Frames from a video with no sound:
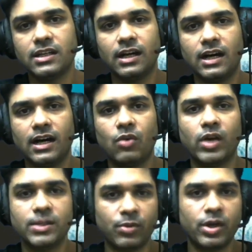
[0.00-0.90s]

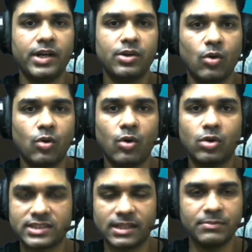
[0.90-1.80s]
1.0 or
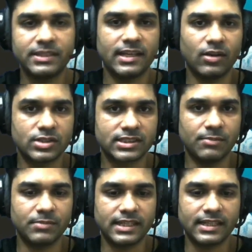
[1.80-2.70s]

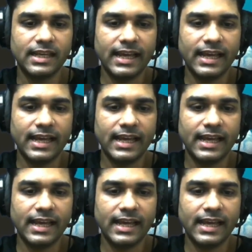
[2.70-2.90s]
something,